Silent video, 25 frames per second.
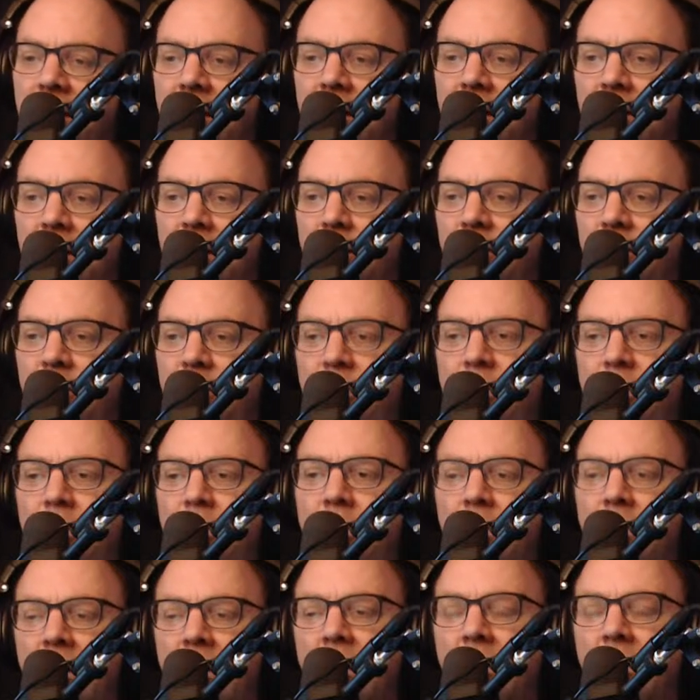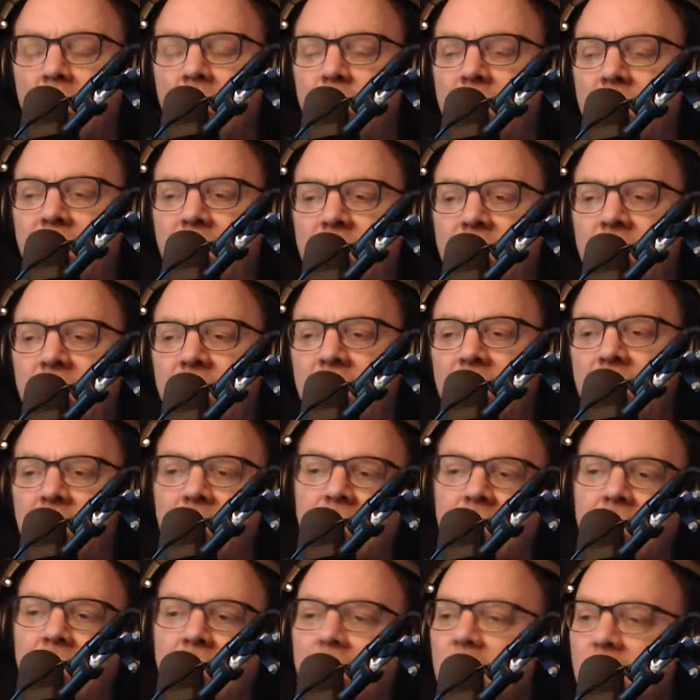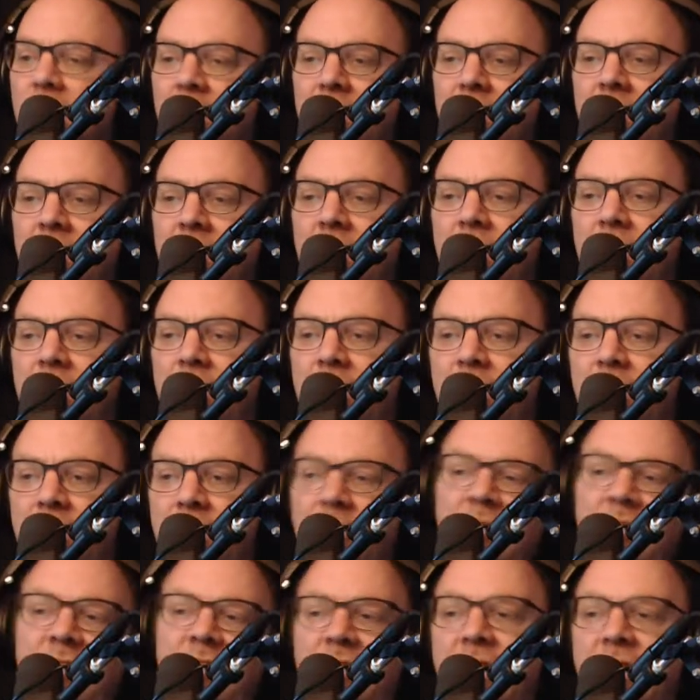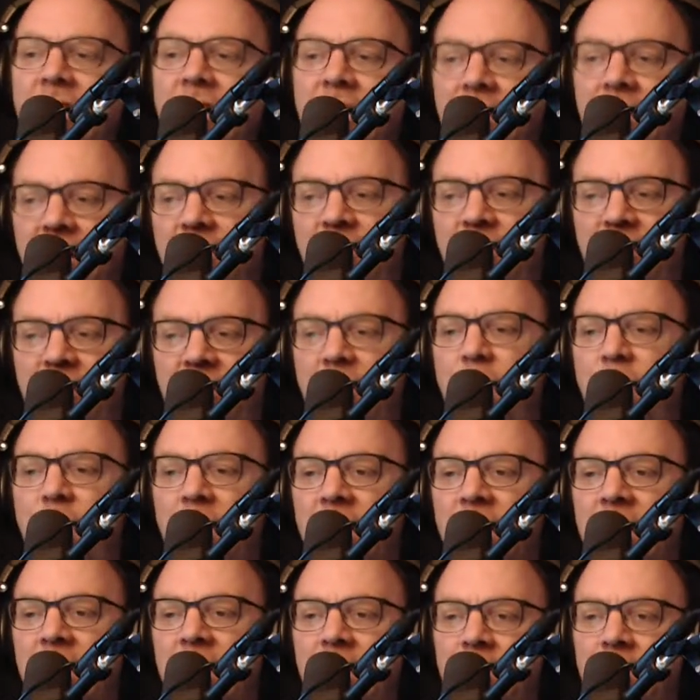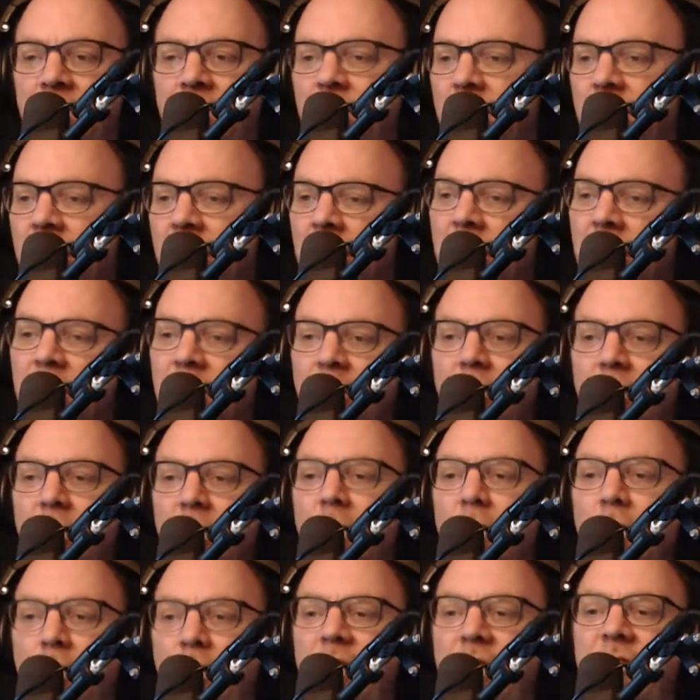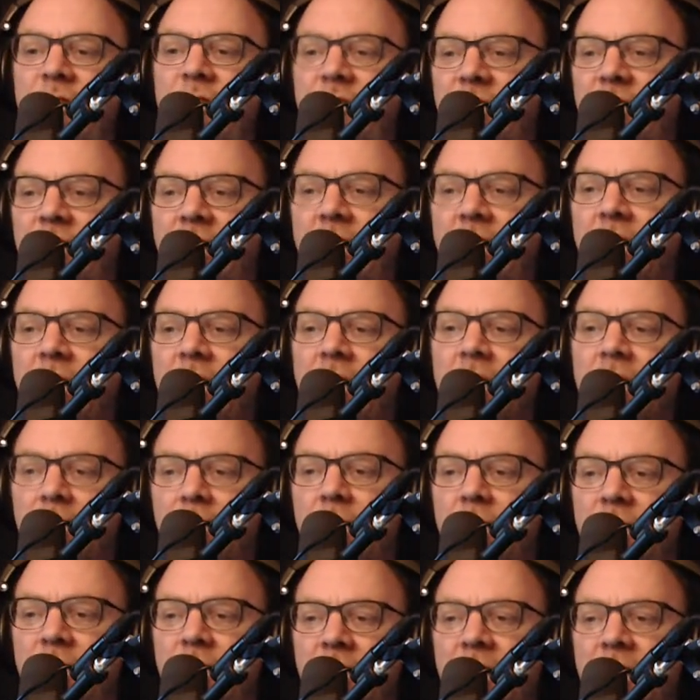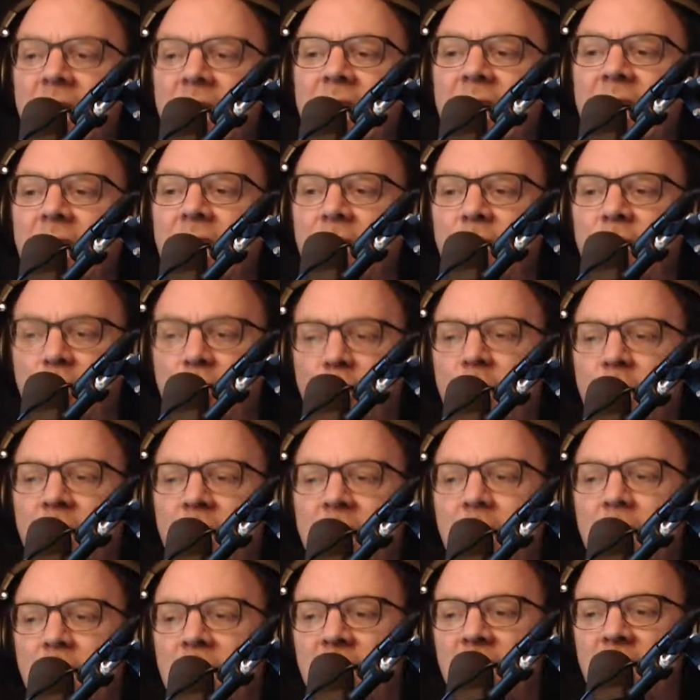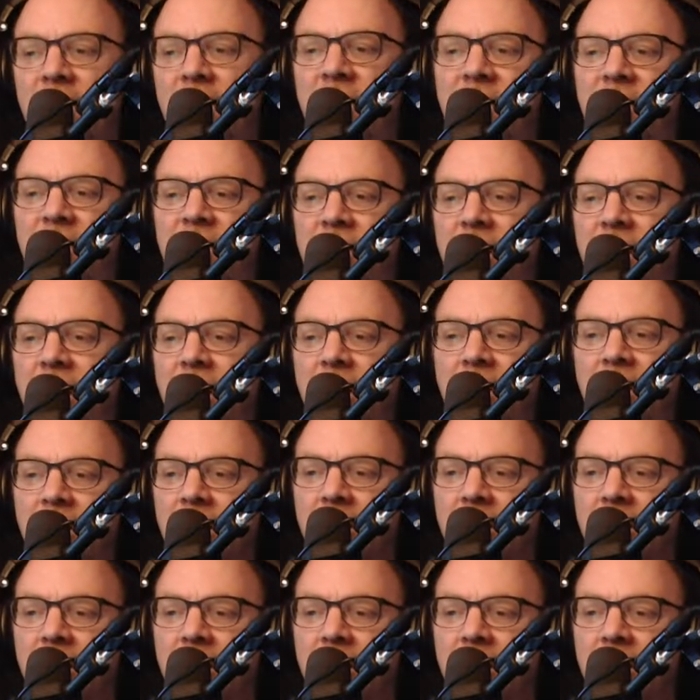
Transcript: There were two already dead. Another shot as she fled. No question here whose lives were now at stake.